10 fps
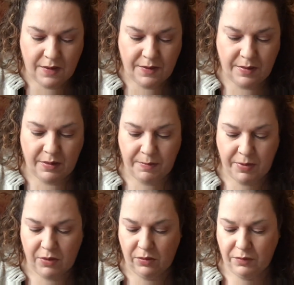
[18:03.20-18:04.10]
So I
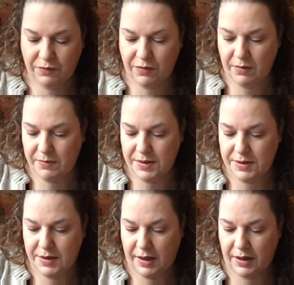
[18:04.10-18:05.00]
pulled from
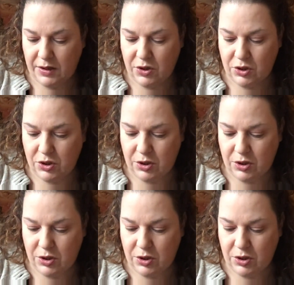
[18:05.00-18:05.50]
stash.